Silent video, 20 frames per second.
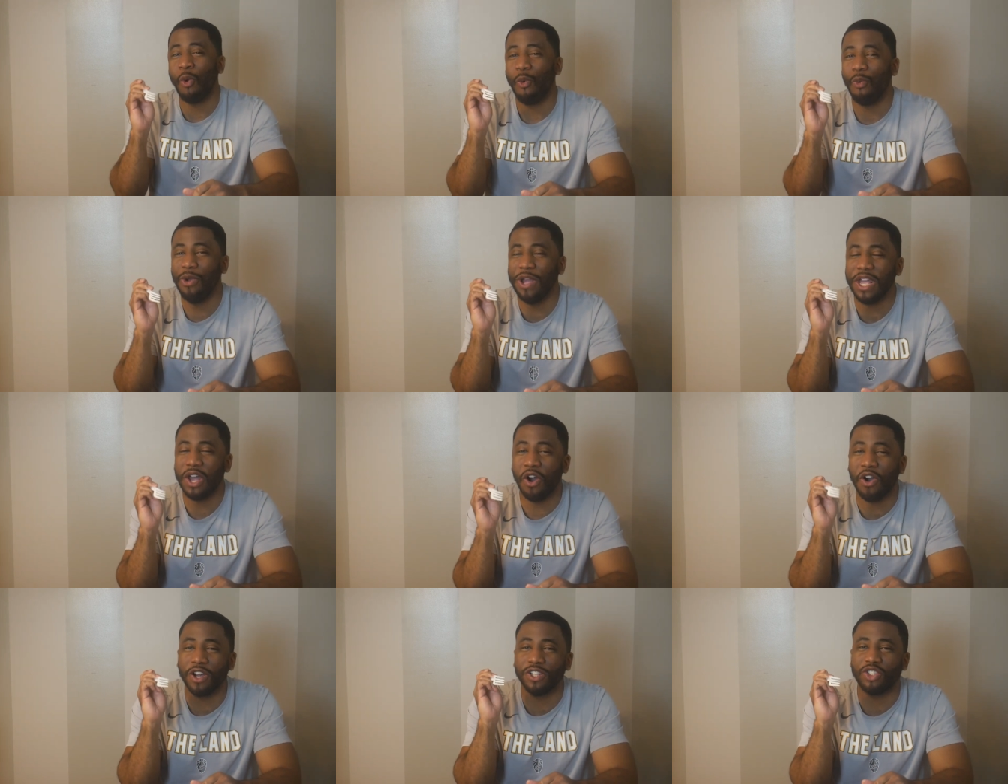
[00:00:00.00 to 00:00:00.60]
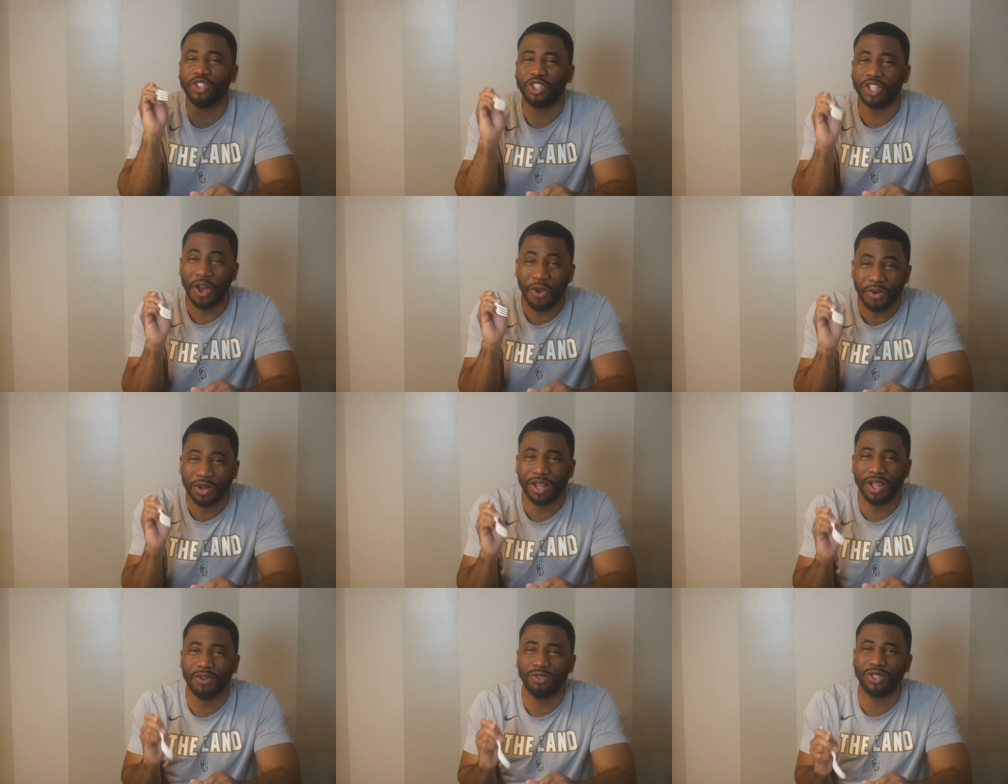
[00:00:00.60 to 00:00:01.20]
We are
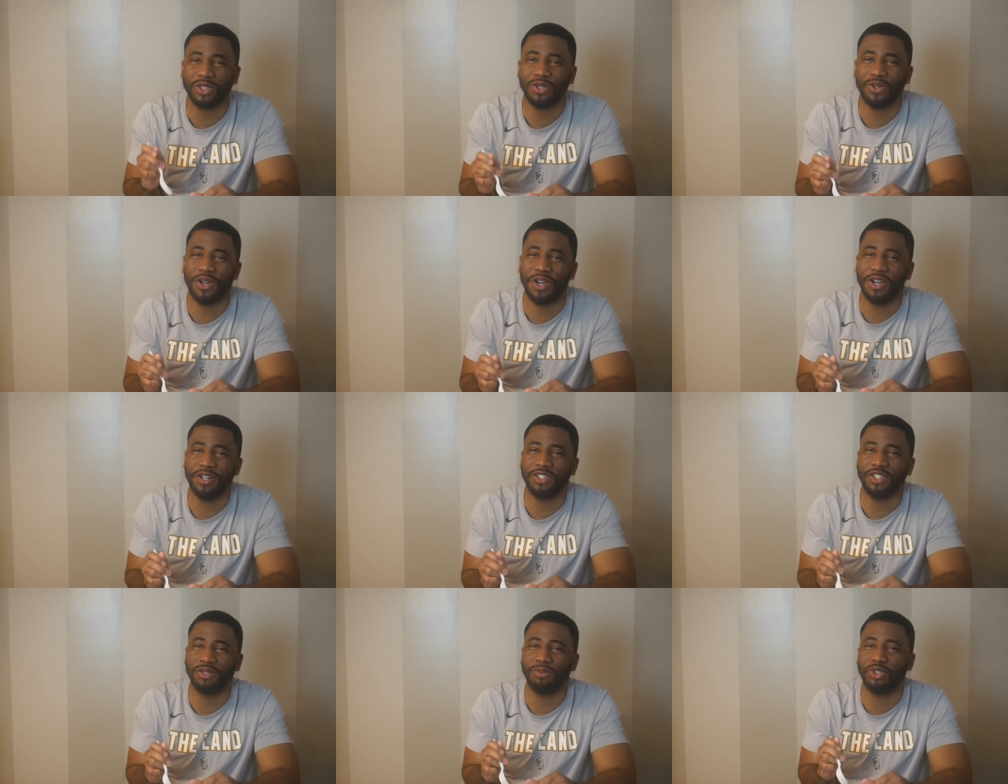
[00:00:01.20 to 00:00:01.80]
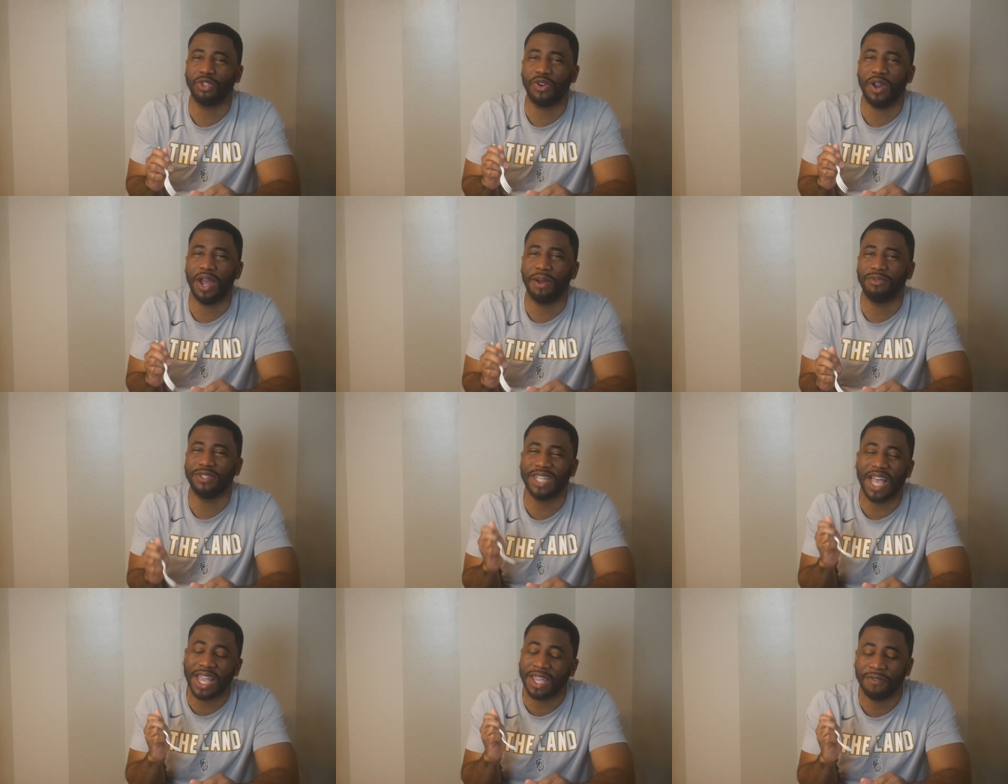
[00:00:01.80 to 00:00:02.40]
so close to 100
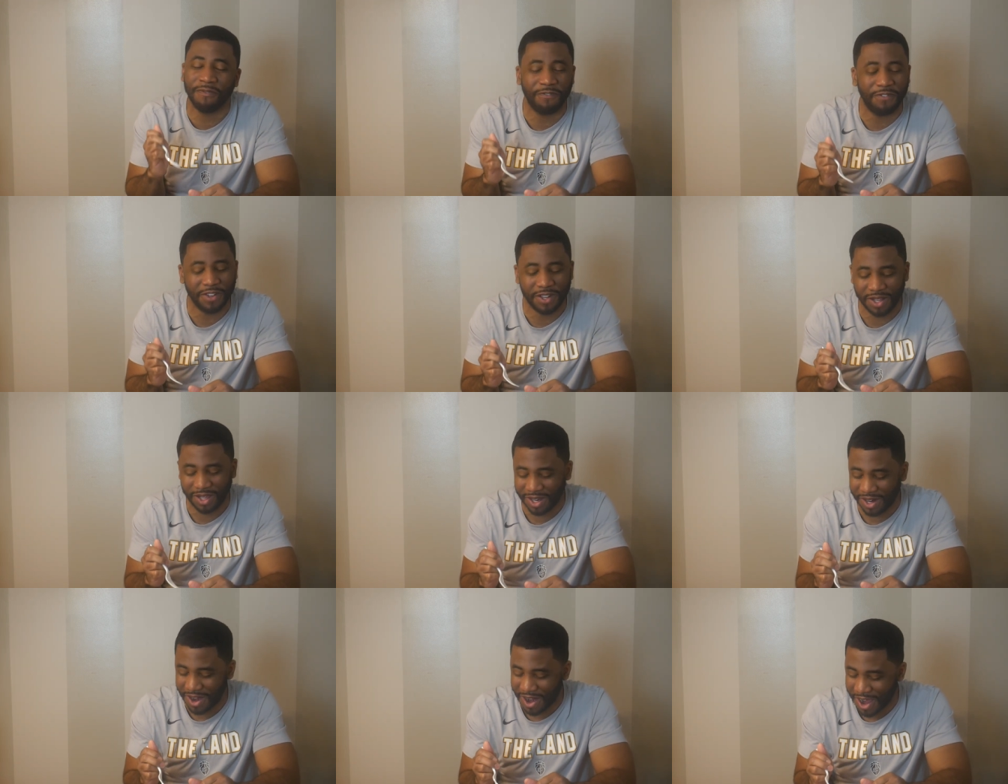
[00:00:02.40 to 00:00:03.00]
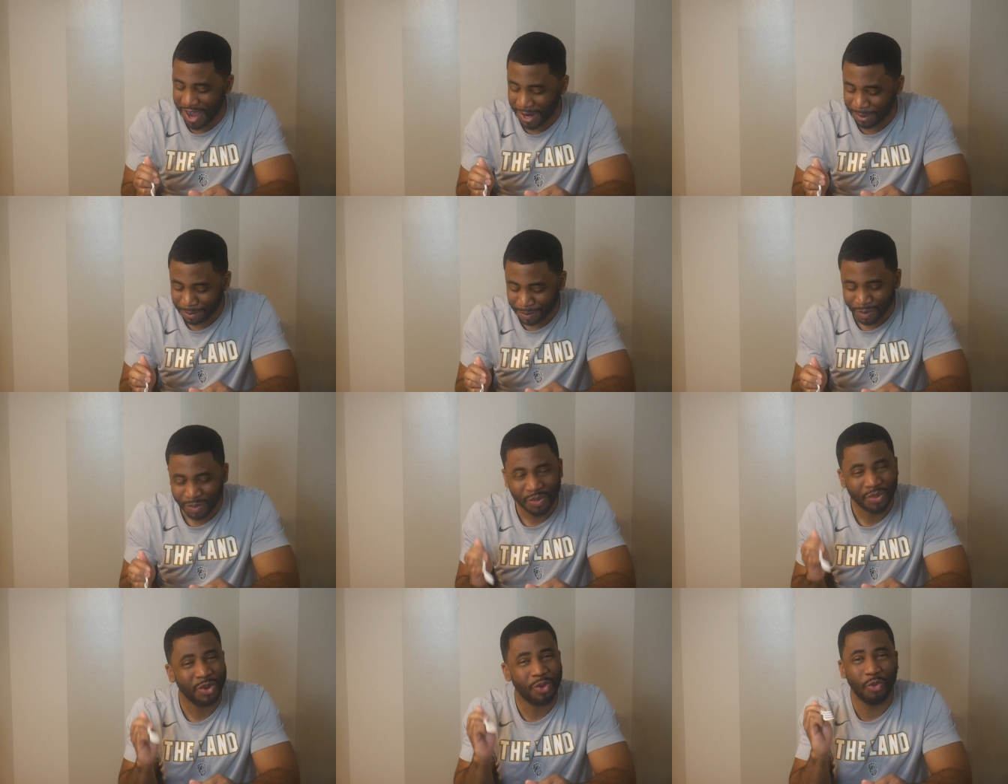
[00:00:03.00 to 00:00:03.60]
subscribers. I can feel it, all right?
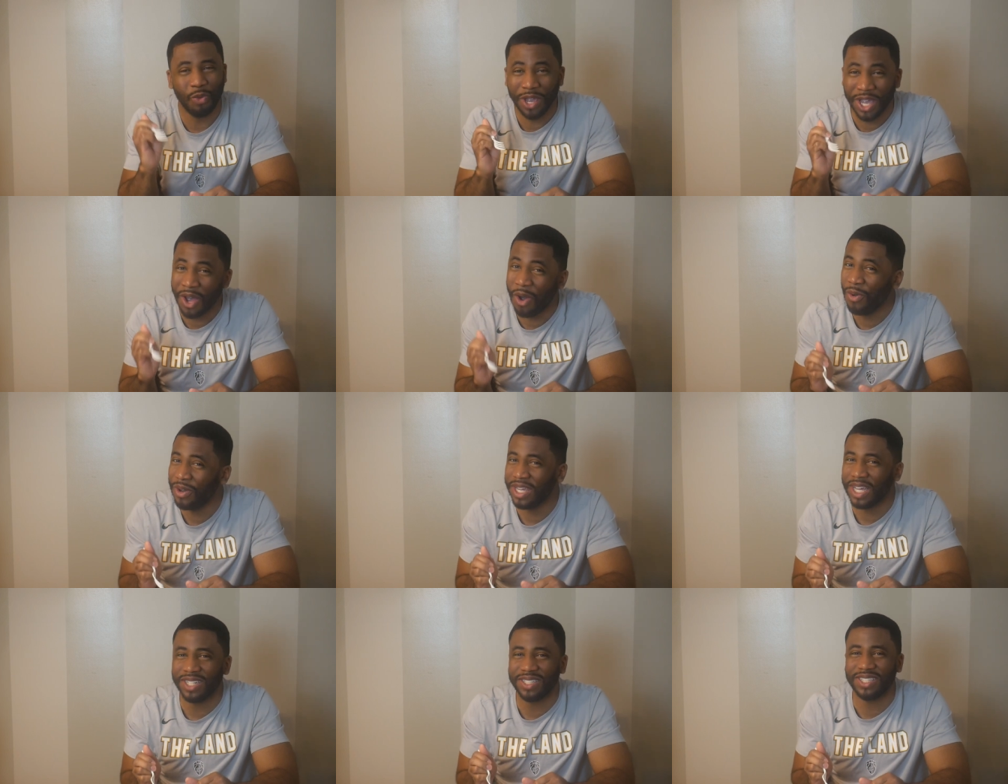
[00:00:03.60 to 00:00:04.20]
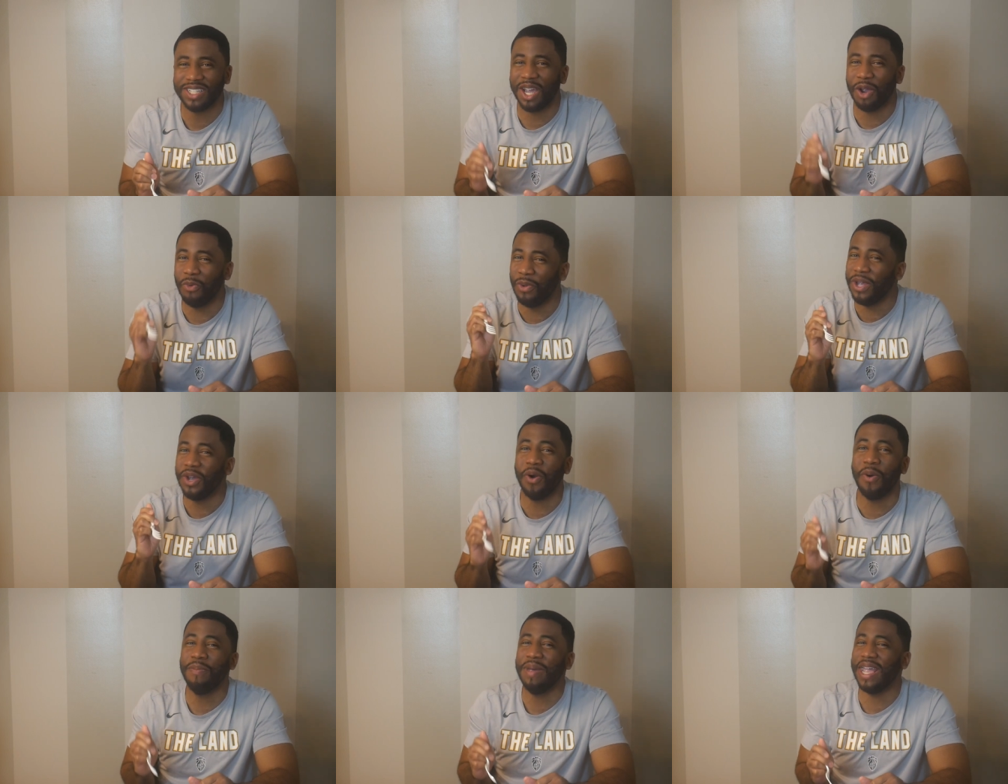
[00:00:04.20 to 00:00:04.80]
We're going to get there.
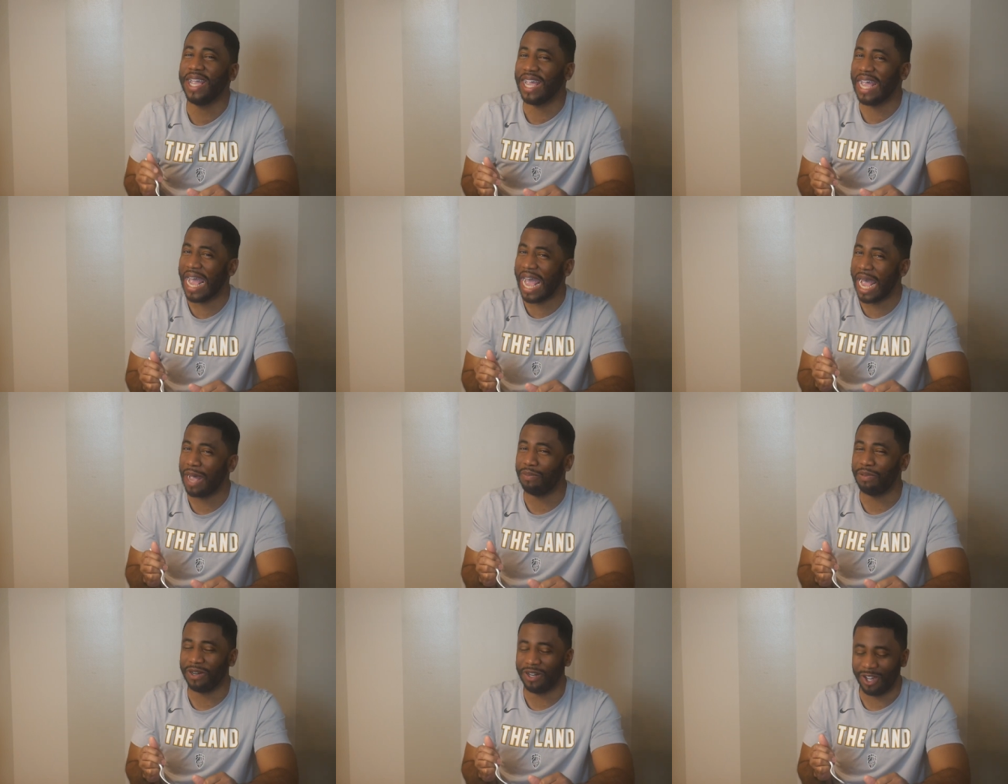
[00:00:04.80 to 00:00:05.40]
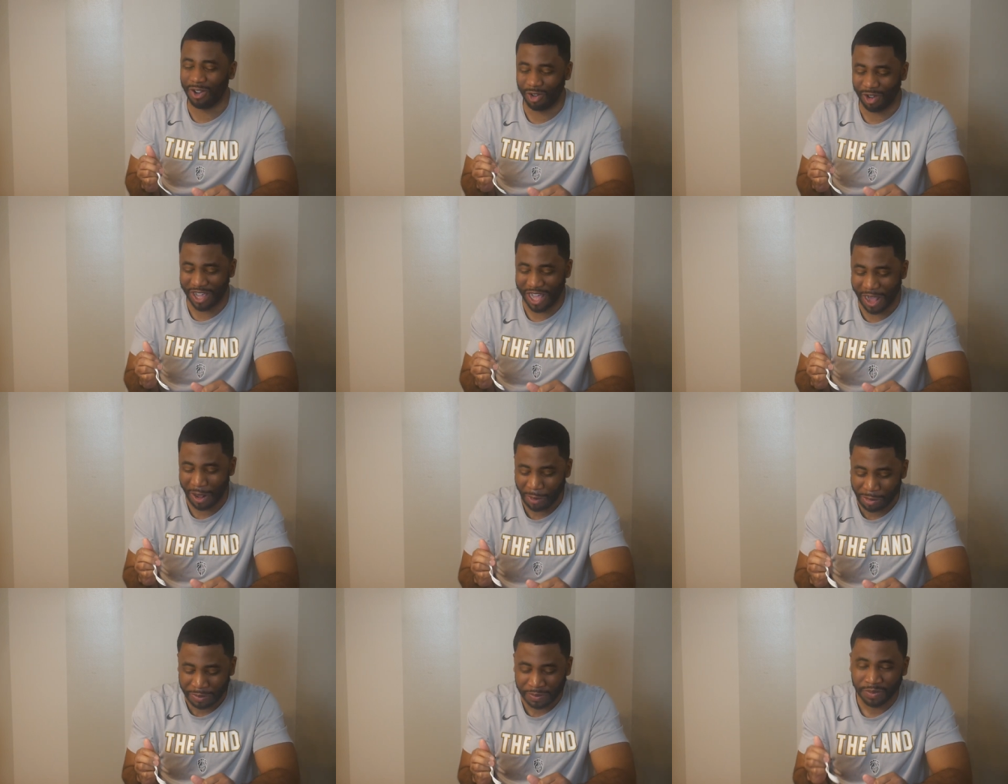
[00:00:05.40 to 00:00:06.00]
We're going to make it happen,
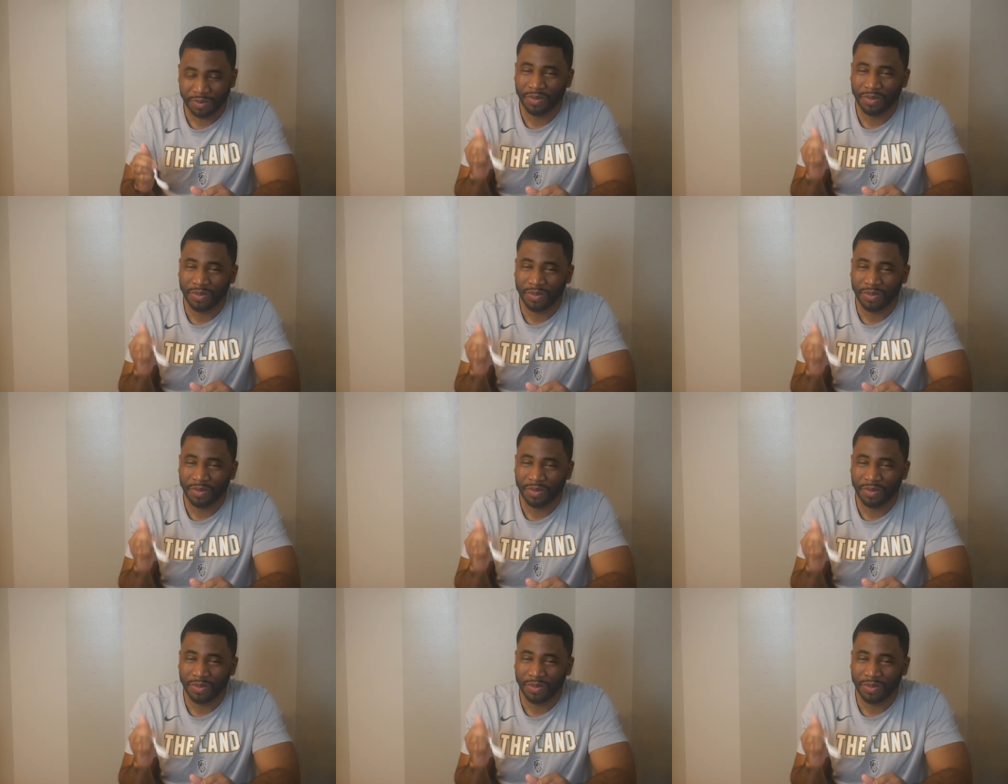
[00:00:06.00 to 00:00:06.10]
okay?